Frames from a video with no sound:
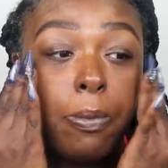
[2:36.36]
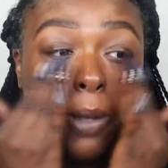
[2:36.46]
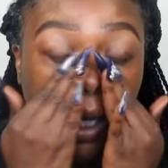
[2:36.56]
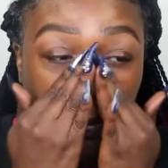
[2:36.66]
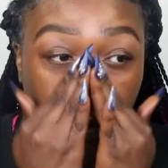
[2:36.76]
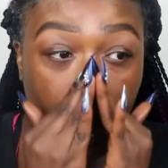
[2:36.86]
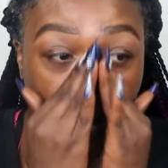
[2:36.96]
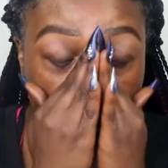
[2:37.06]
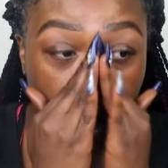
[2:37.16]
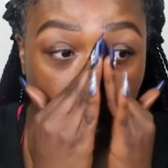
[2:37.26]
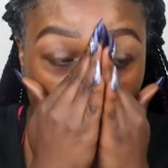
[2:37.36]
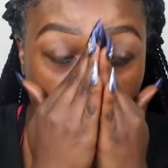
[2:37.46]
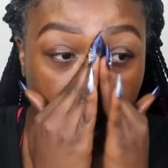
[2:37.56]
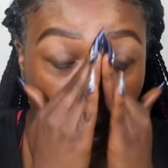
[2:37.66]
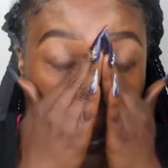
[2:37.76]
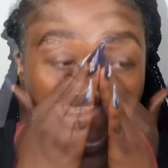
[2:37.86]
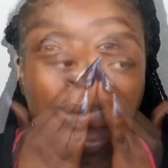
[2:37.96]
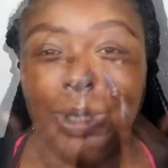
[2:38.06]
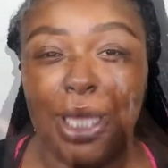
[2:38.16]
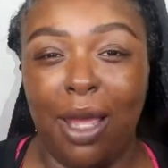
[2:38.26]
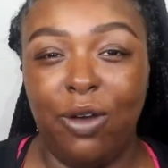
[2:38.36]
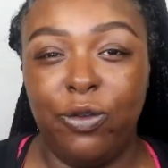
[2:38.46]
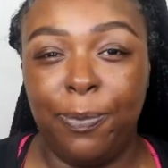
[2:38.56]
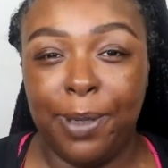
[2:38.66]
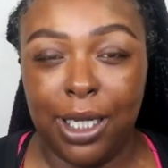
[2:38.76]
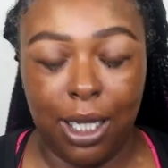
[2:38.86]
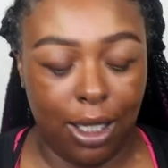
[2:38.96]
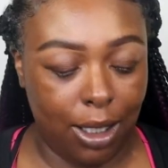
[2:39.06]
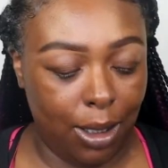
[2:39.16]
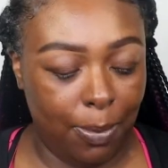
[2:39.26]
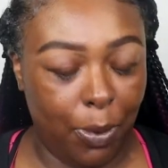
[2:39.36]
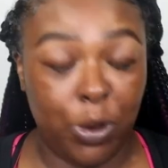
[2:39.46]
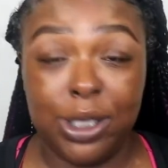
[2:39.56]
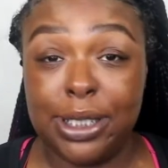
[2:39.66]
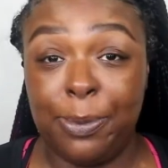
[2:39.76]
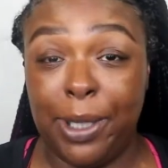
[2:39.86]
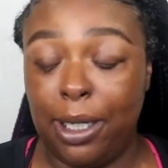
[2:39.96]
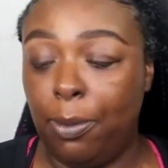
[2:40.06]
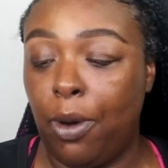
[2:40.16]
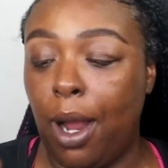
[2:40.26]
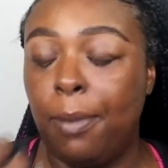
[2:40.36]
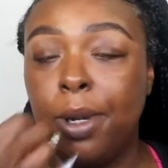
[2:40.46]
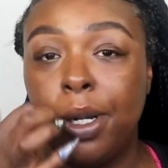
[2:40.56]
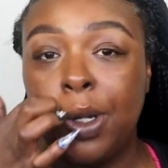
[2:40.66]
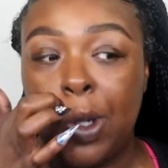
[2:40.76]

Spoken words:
putty primer. I'm going in with the e.l.f. poreless putty primer,